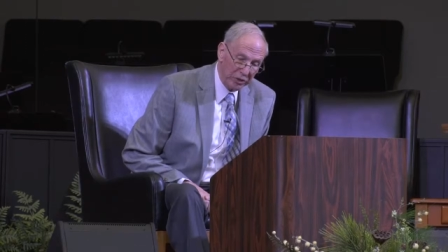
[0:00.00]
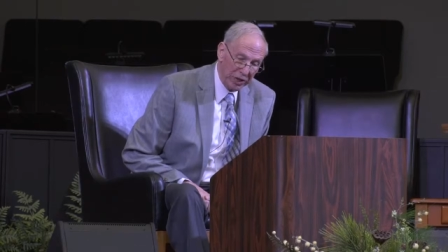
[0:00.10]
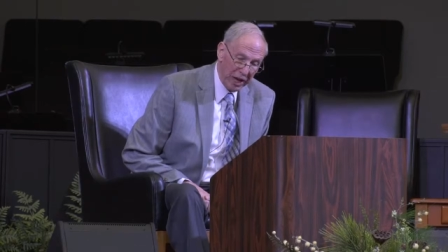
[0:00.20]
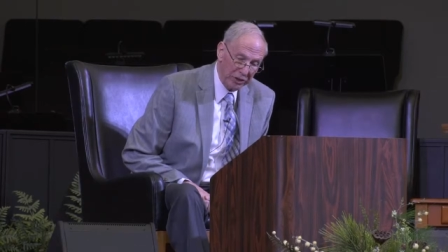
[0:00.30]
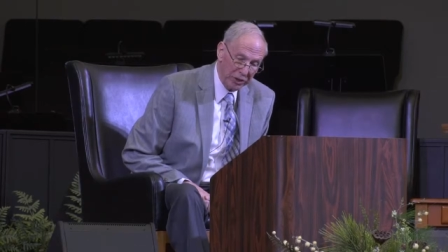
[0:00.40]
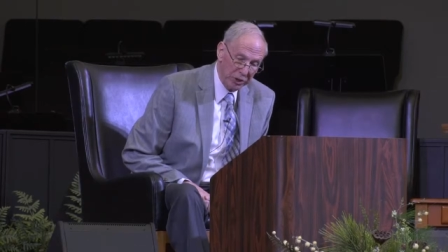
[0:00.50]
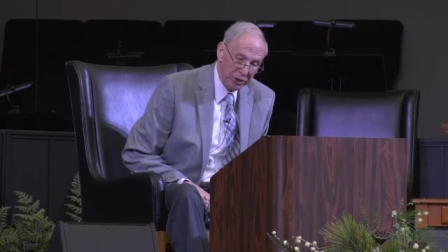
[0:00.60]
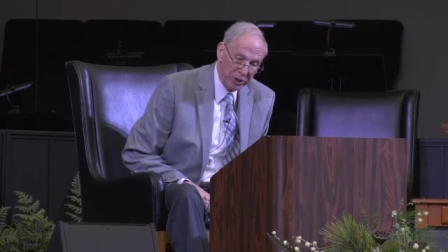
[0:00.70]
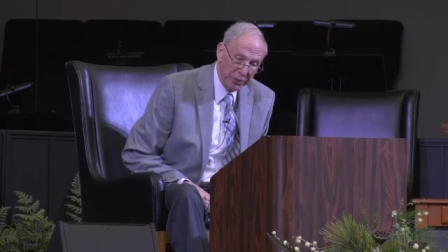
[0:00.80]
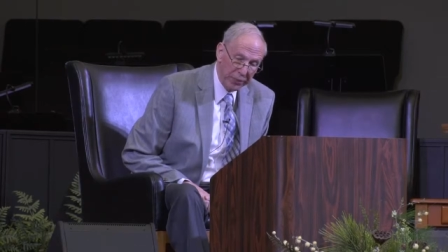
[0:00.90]

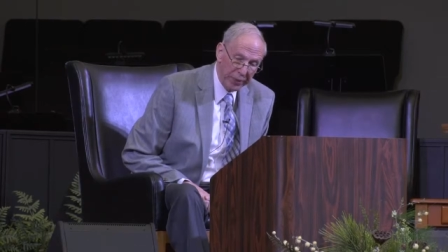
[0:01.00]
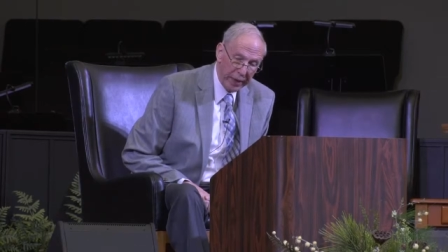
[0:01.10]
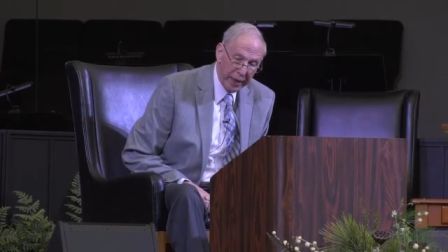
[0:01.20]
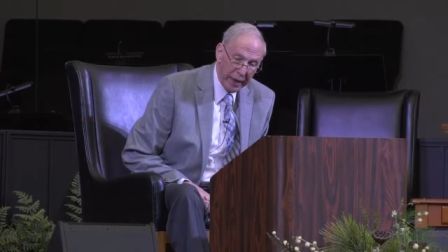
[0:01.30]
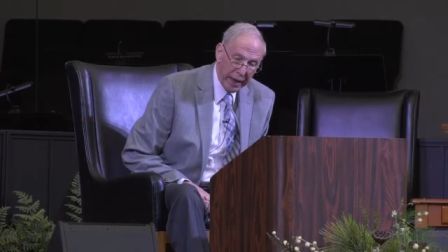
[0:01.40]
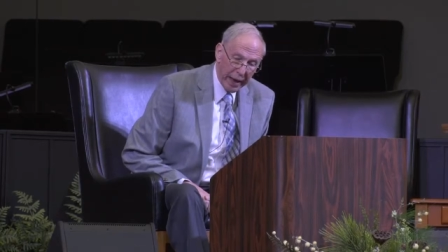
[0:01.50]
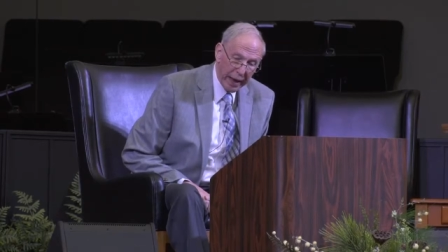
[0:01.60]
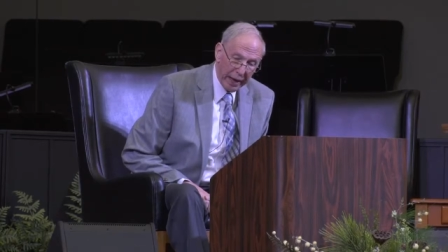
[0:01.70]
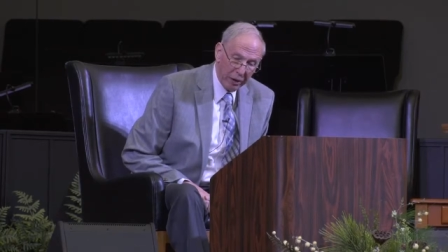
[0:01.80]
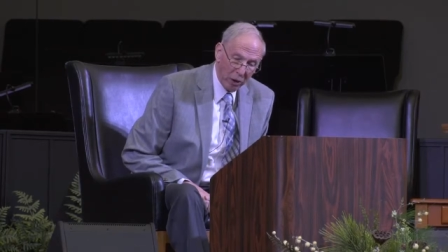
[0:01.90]
statutes,
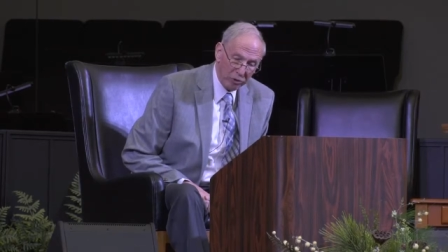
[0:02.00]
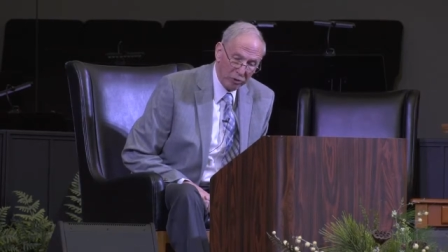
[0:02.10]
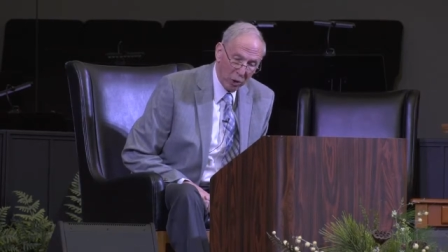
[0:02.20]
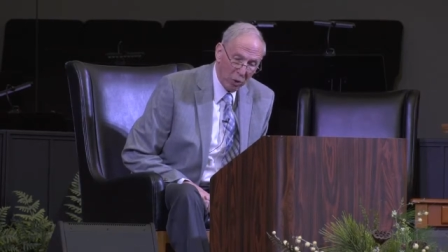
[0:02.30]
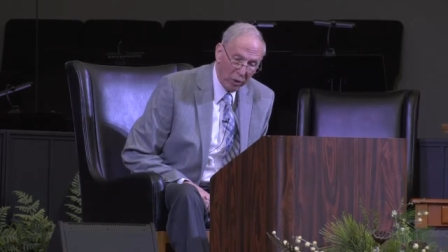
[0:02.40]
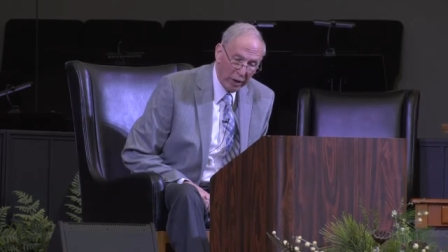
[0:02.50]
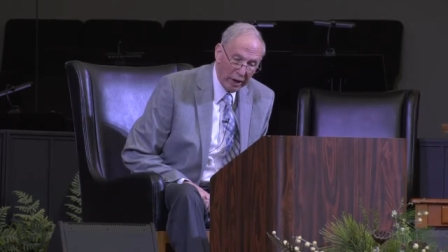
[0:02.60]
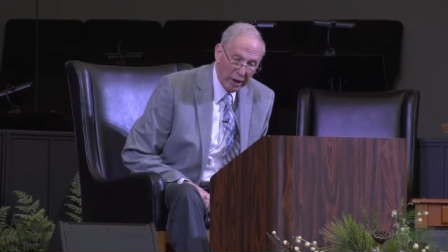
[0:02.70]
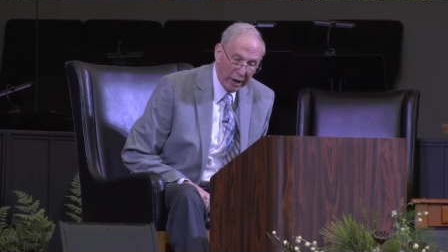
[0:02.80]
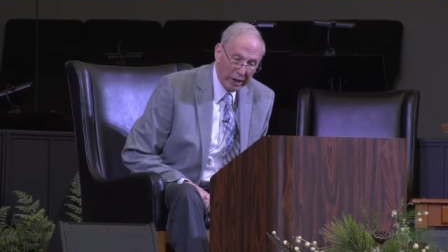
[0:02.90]
and also
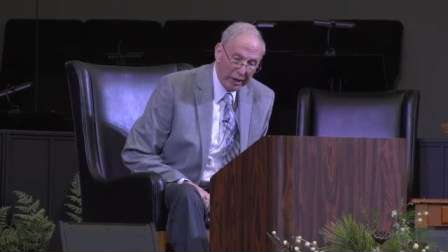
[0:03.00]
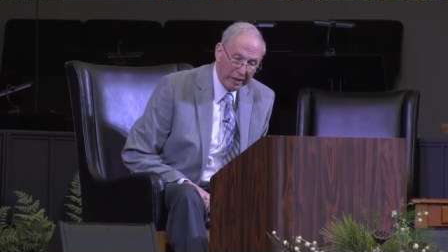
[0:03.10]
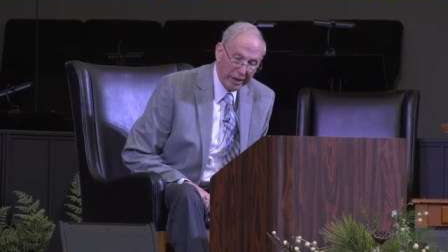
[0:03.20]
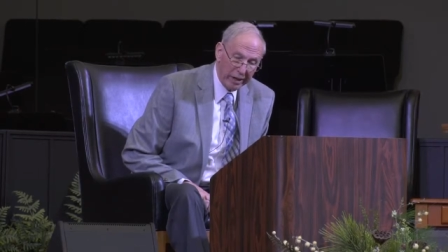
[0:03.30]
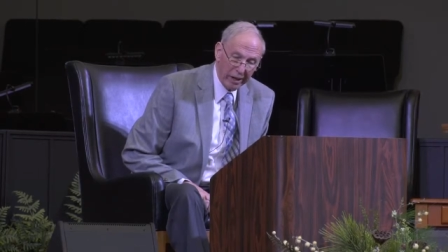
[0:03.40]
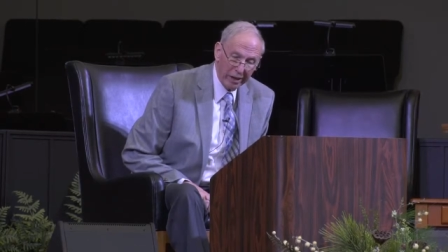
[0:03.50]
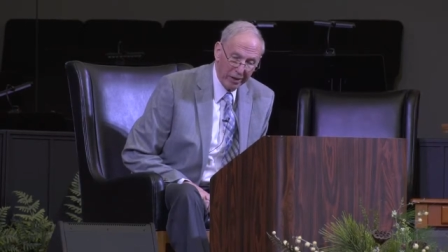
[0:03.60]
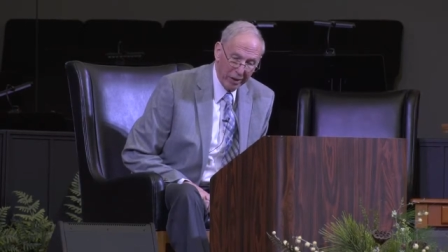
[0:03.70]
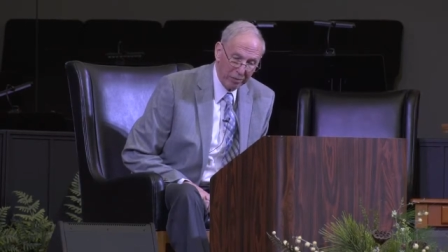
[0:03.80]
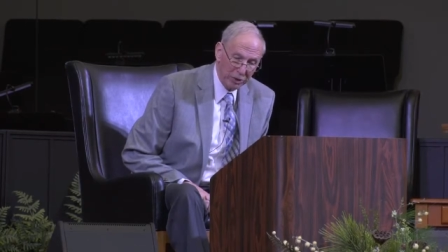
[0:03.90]
declare
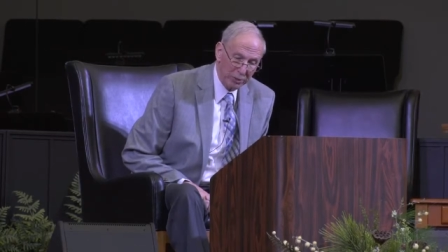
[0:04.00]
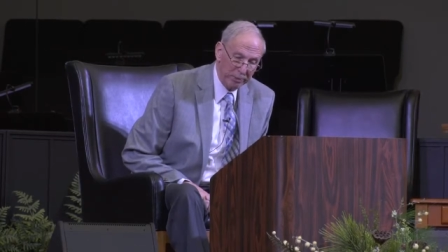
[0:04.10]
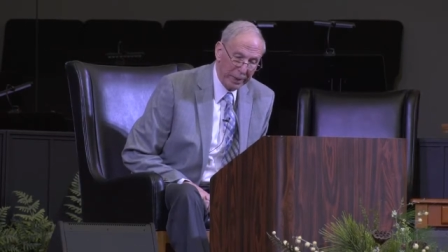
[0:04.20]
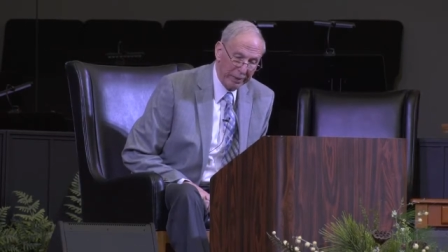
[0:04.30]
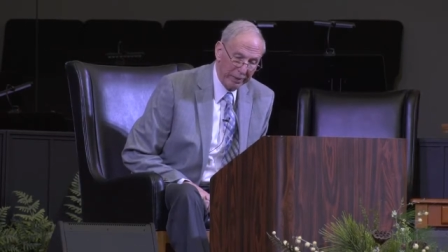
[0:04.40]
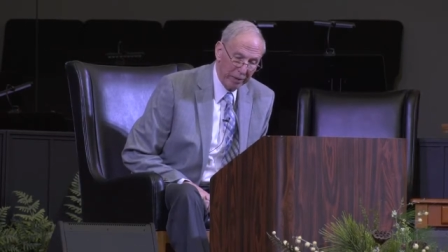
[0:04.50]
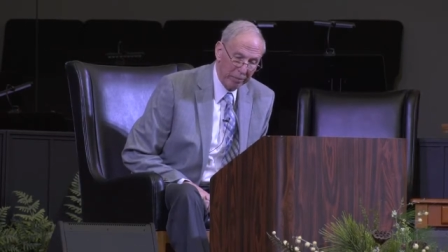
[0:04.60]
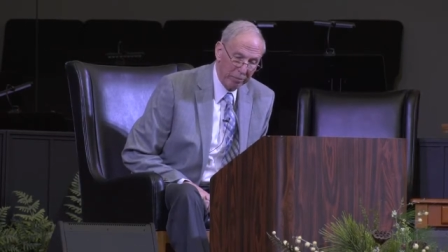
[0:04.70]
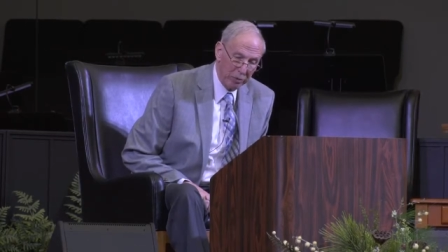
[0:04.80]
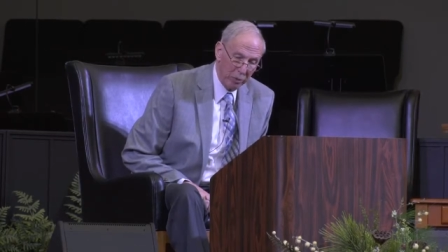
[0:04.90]
them, speak them
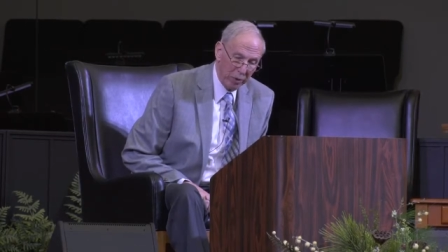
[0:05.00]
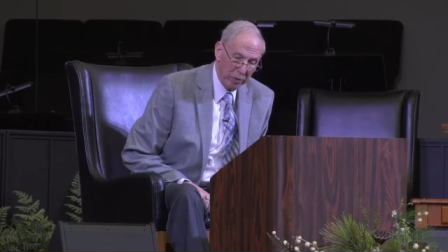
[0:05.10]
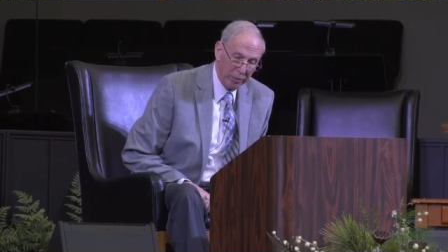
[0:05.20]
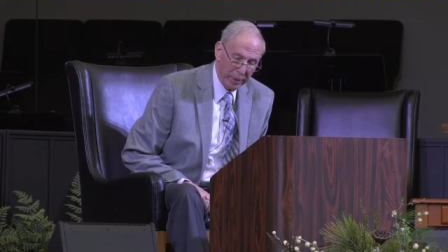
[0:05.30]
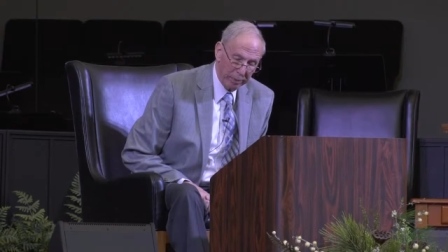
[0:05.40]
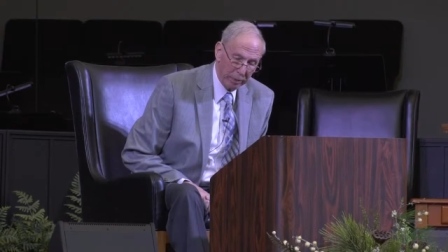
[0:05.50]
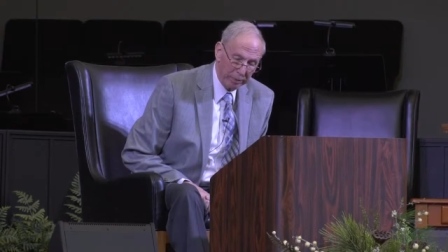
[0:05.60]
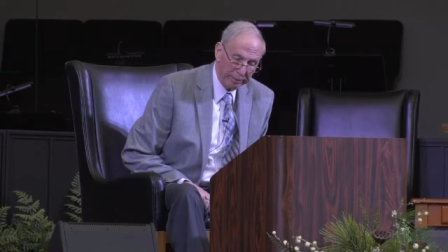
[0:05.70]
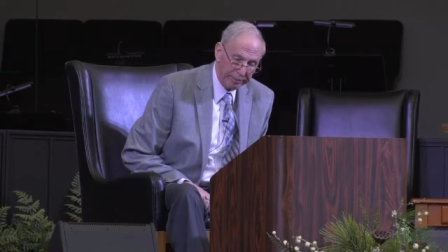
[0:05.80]
to other people.